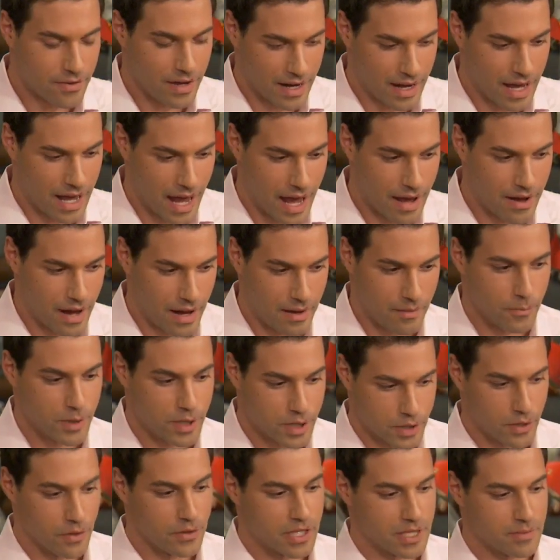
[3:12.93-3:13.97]
and we
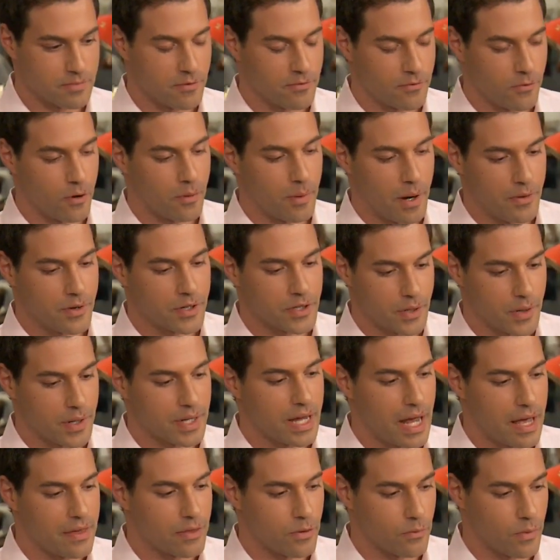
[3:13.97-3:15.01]
showed this before, but I'm going to show
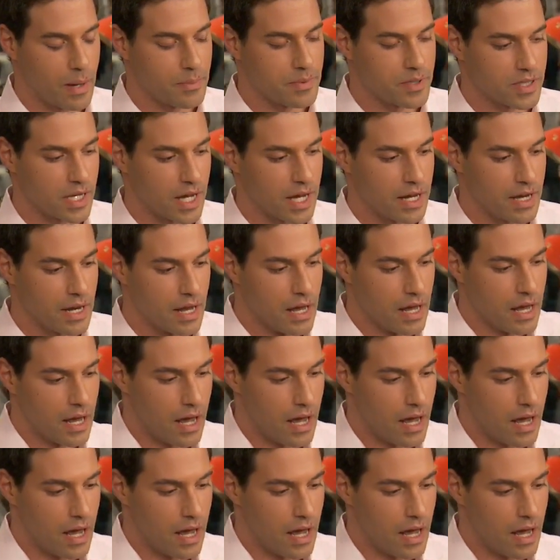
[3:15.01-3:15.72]
again the website,